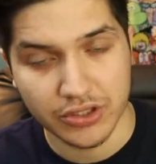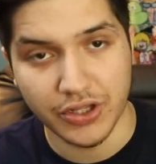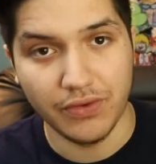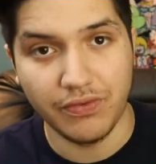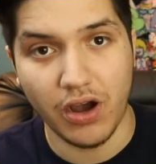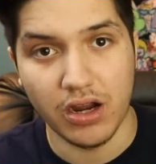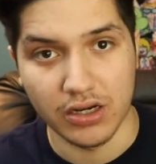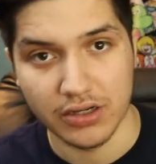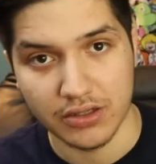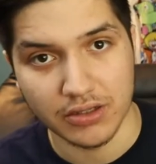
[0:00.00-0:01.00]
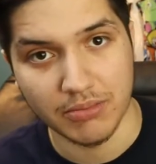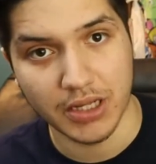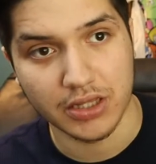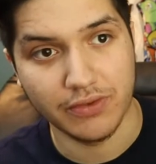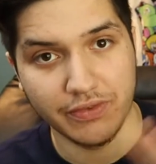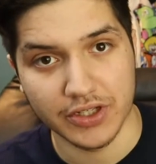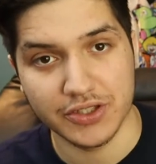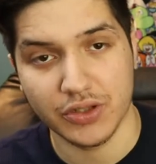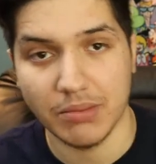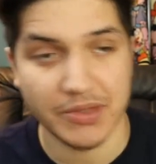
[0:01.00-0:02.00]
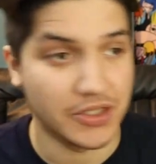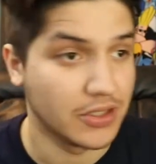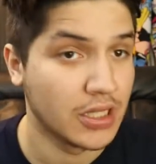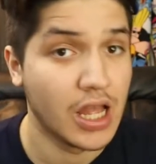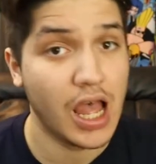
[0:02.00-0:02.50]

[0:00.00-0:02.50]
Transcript: so far about the first two episodes.